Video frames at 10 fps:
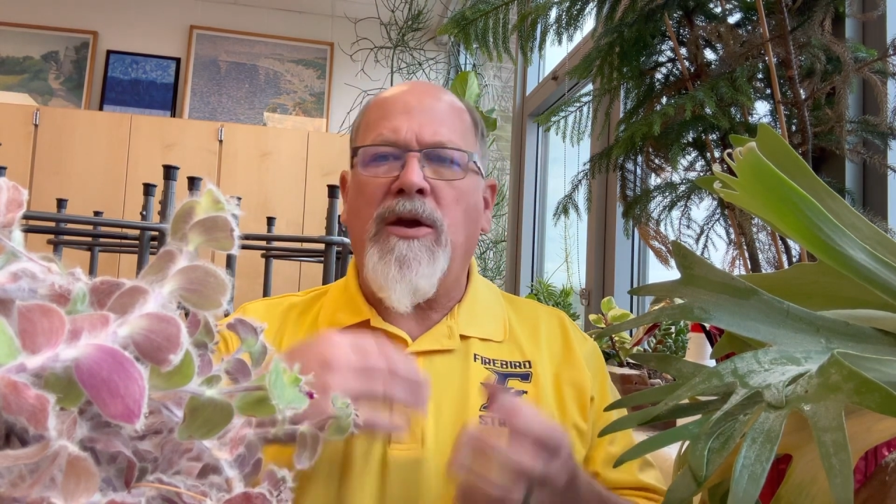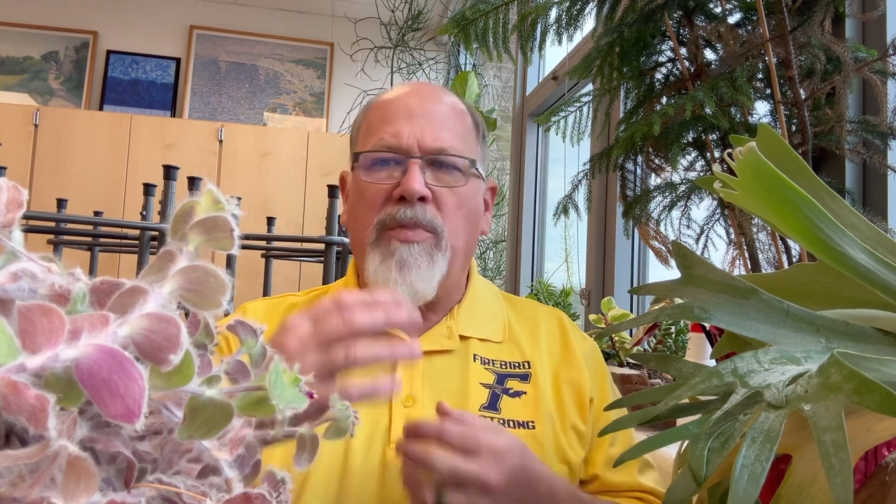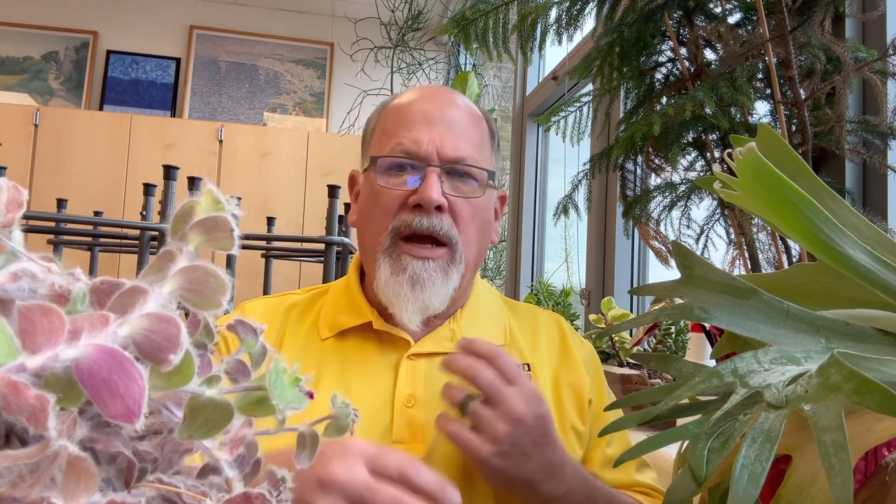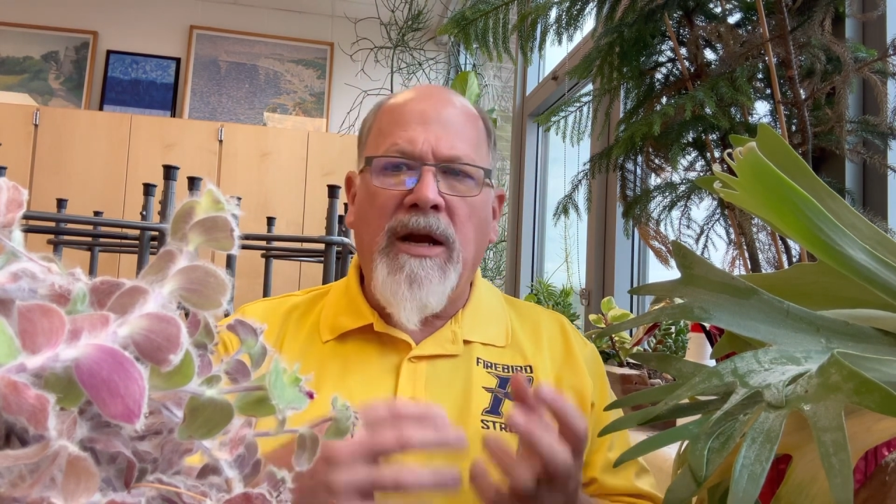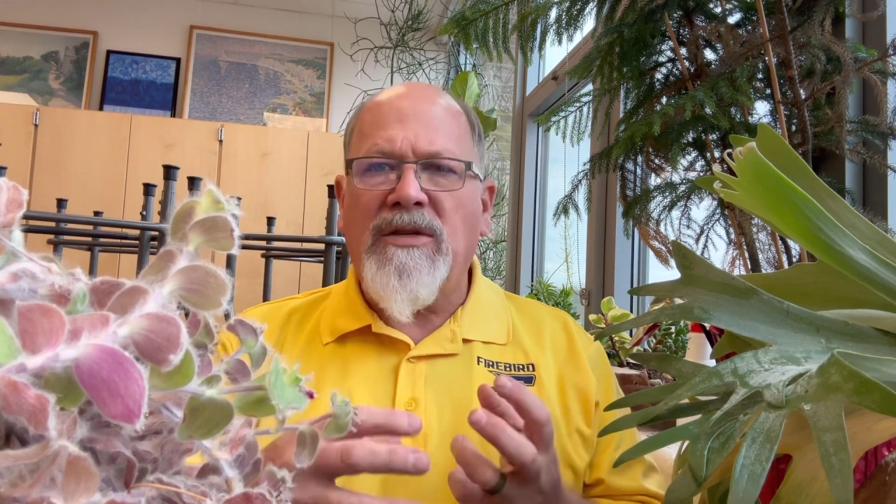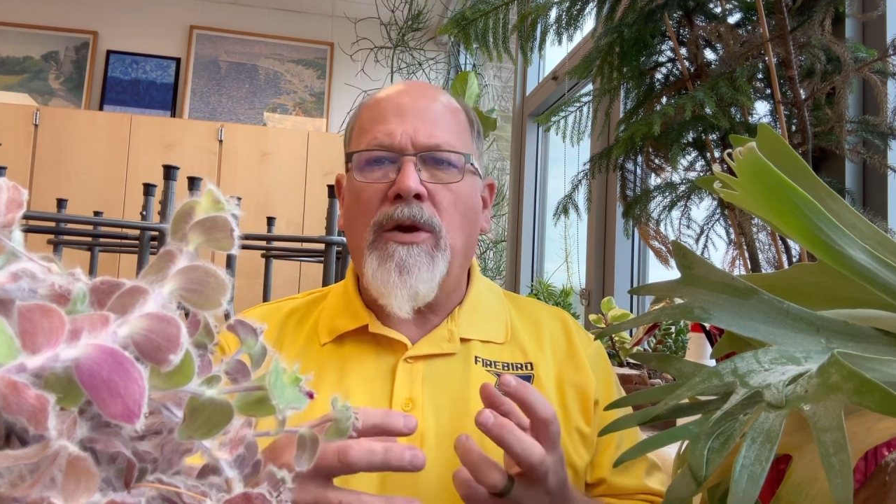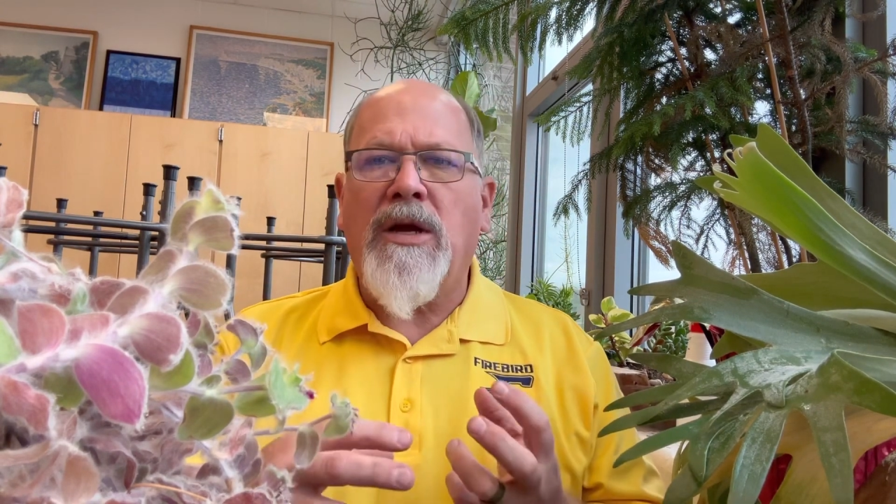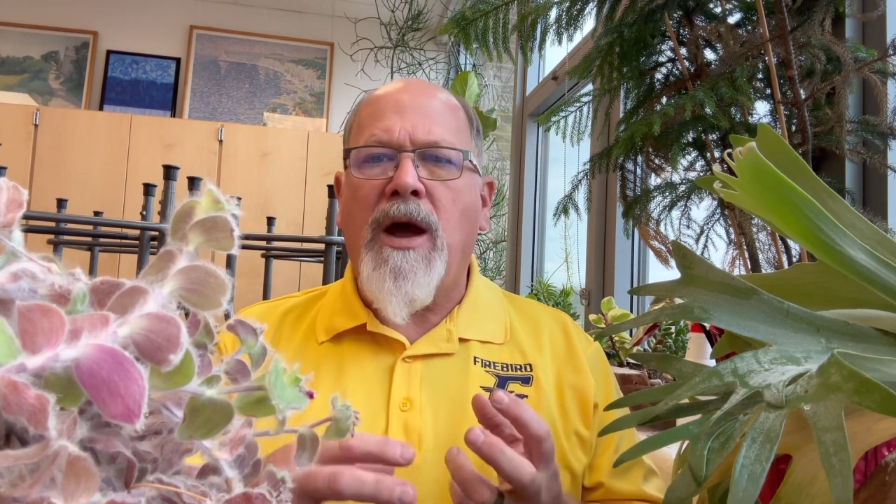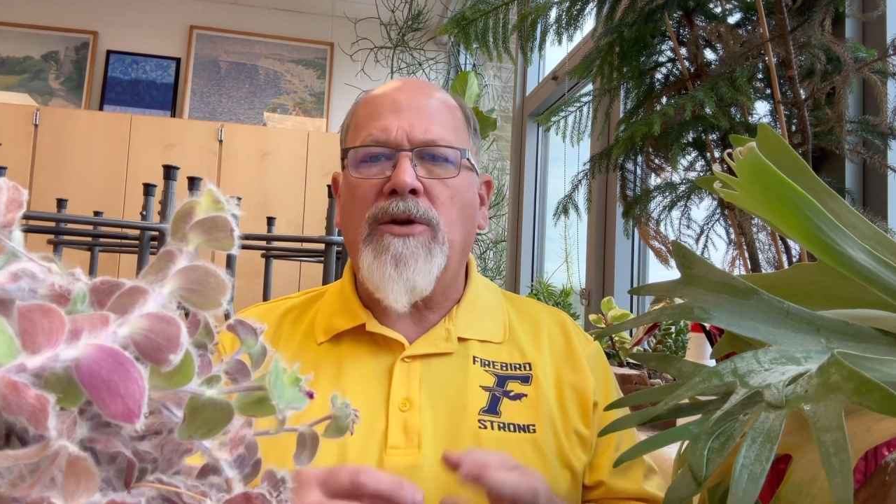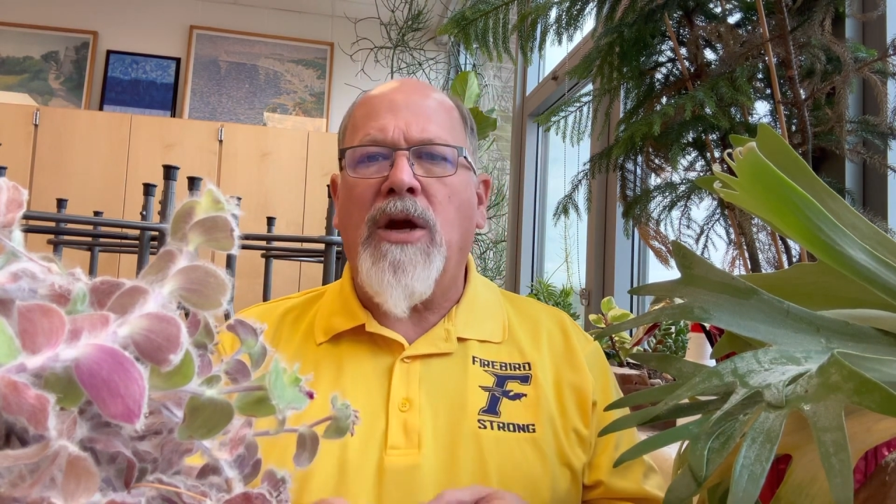you're beginning to look
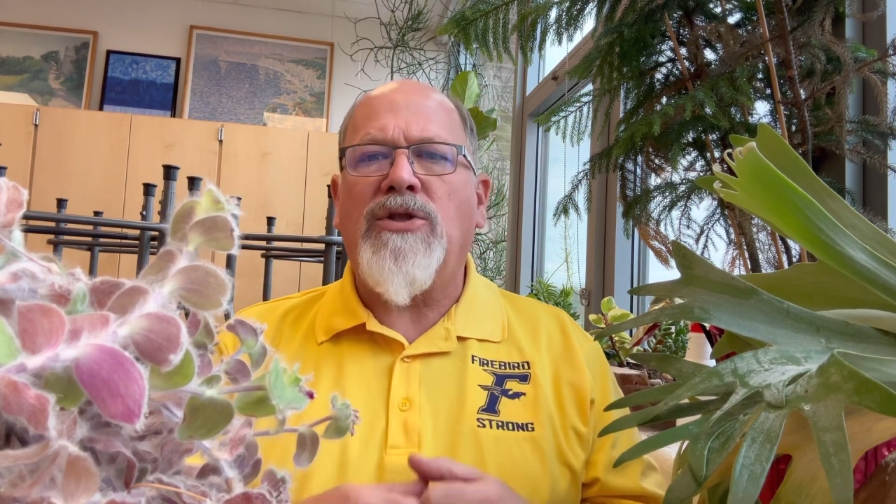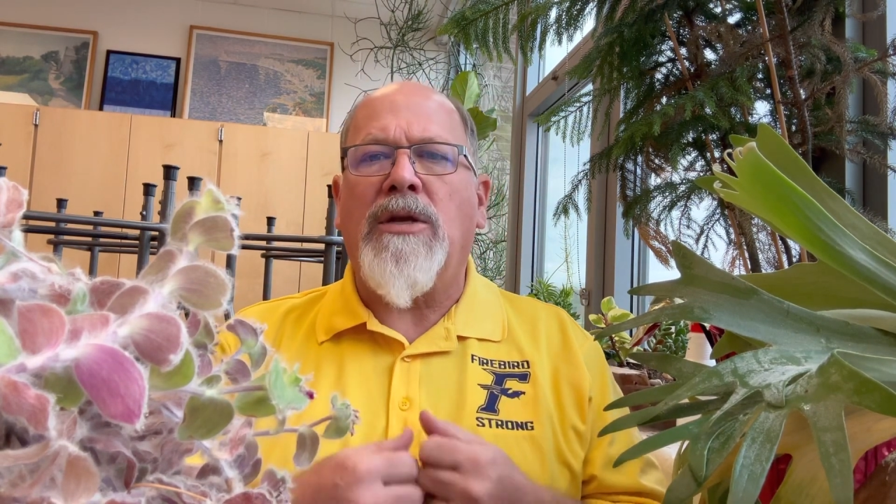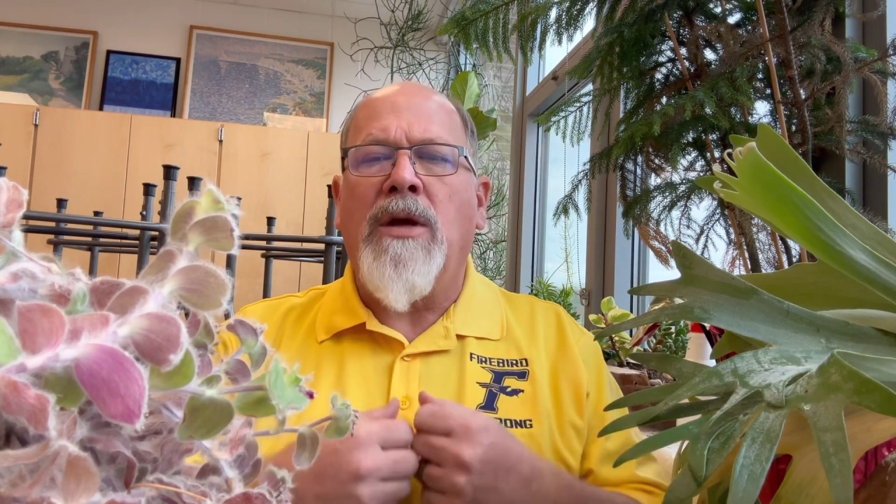at hydration.